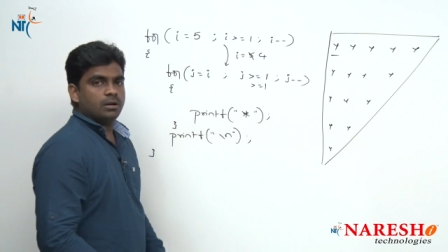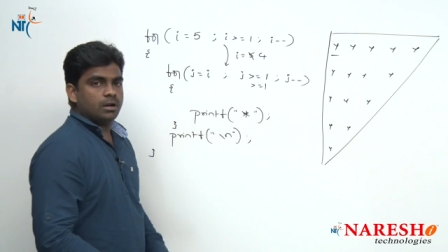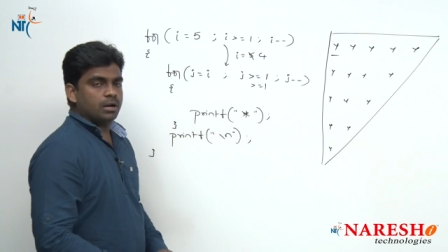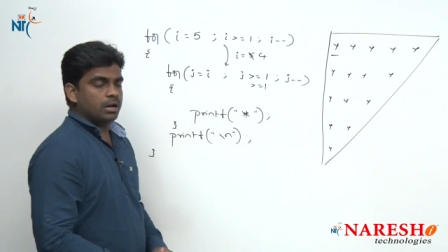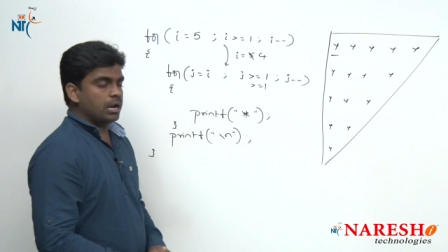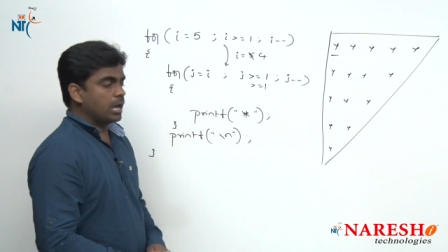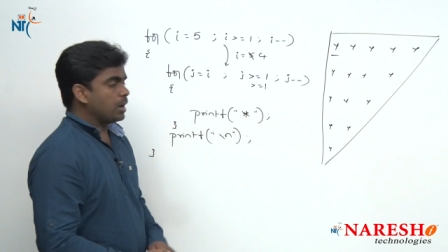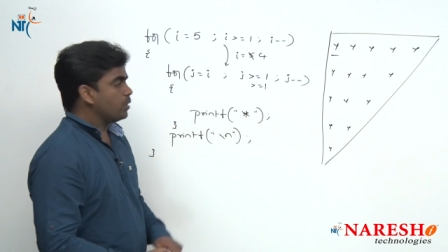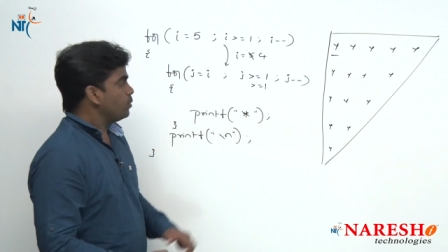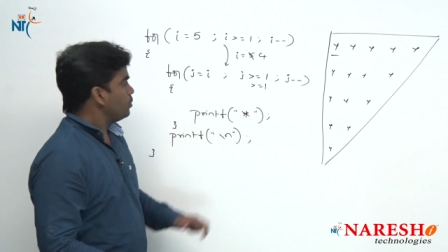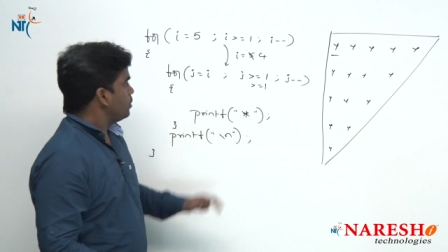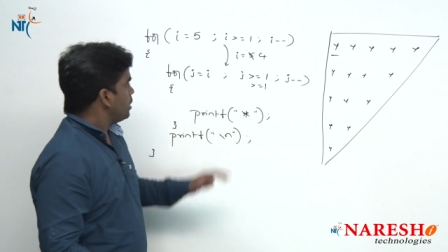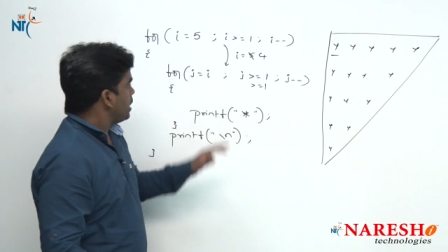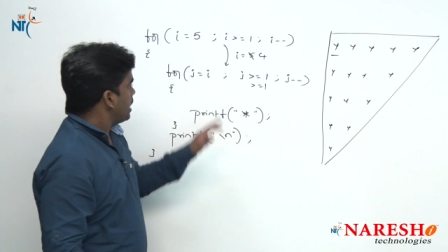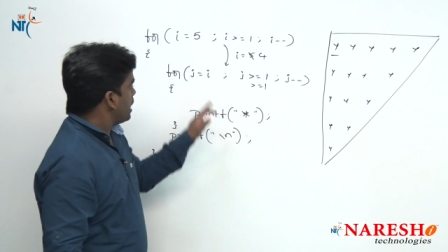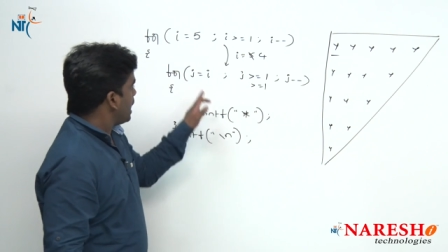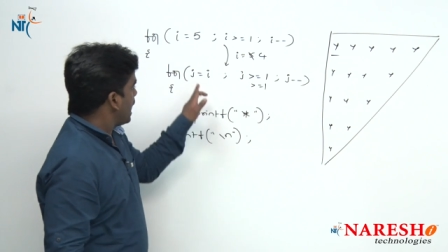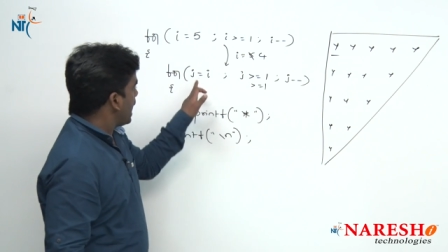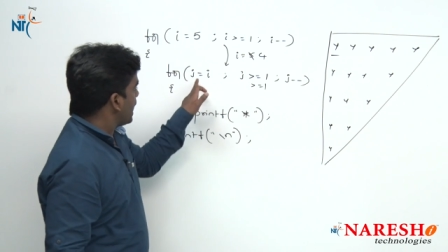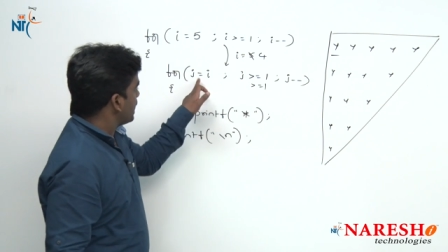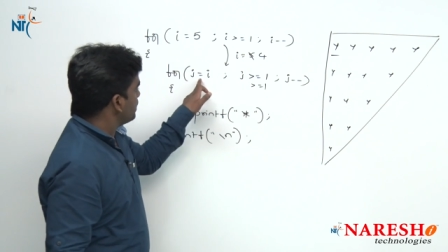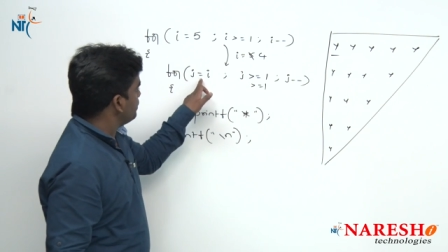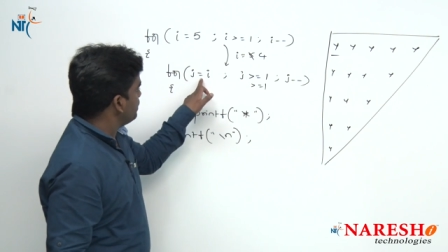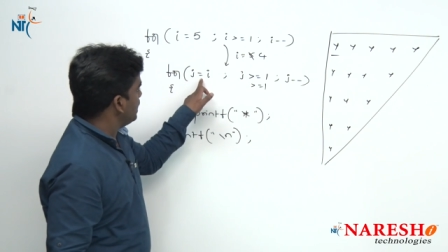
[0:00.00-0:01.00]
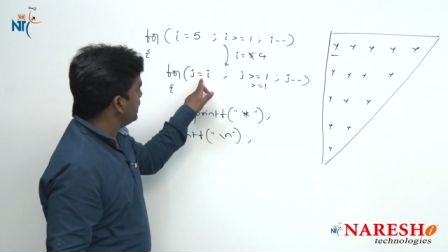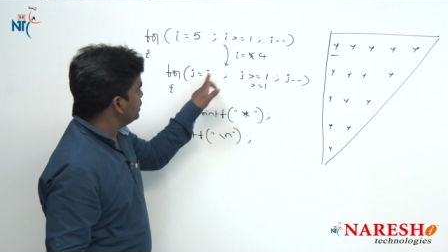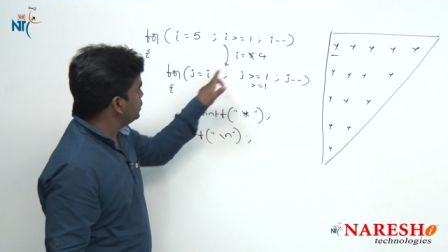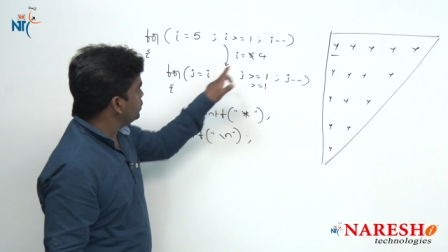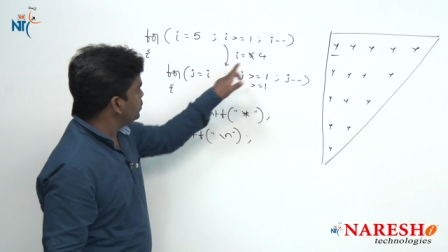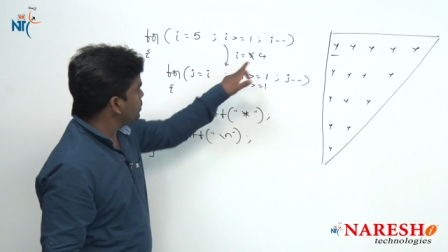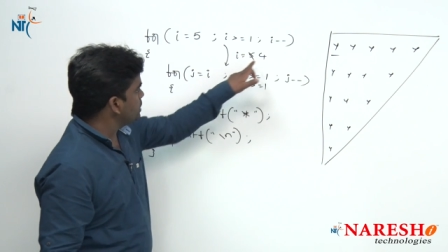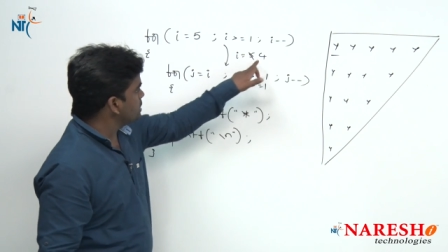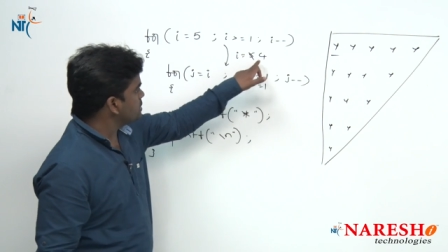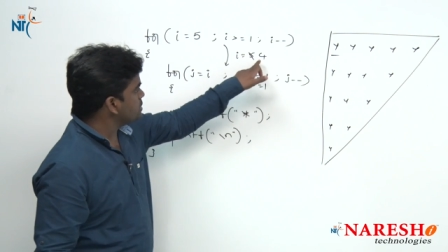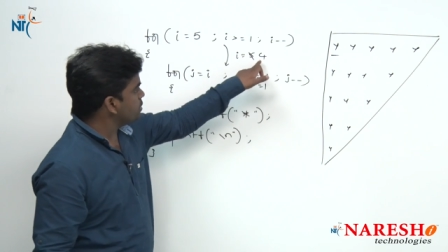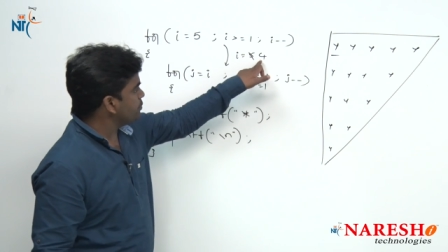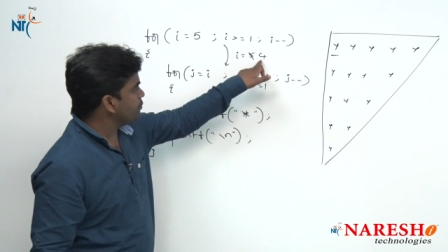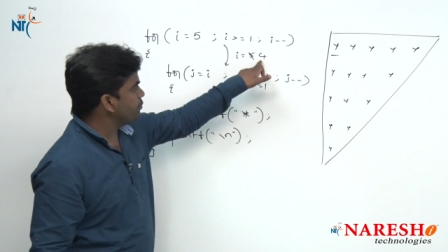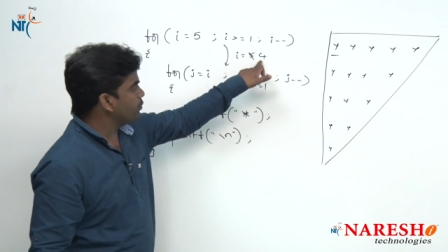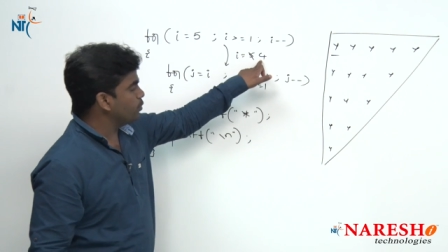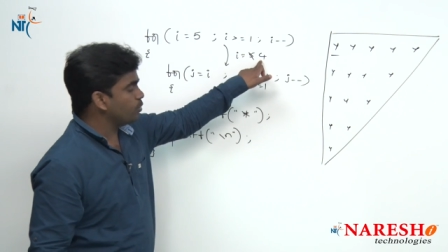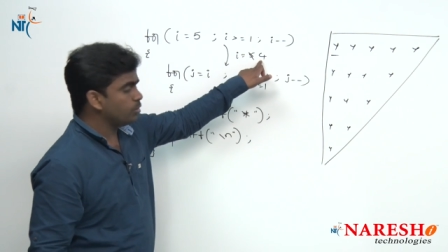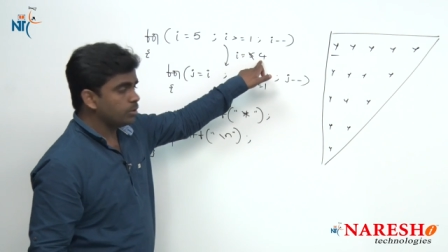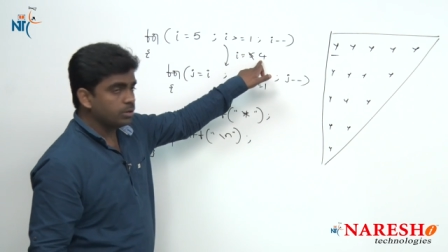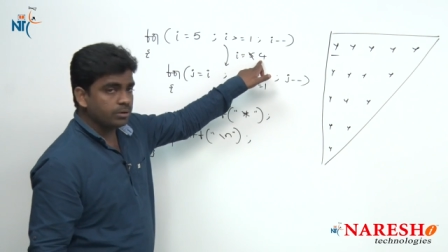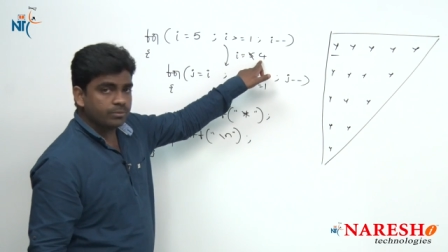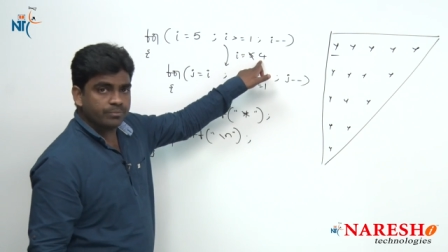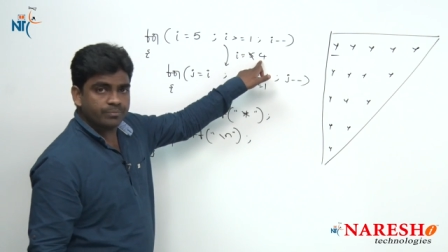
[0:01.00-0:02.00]
Now, I value is a
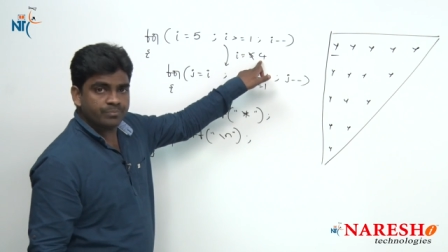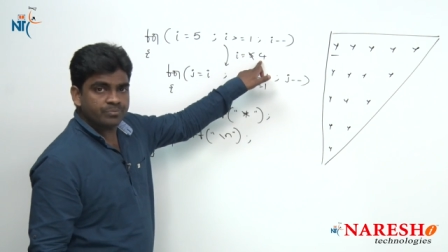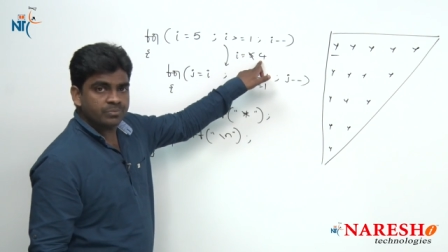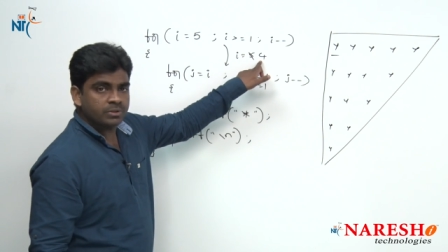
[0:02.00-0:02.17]
4.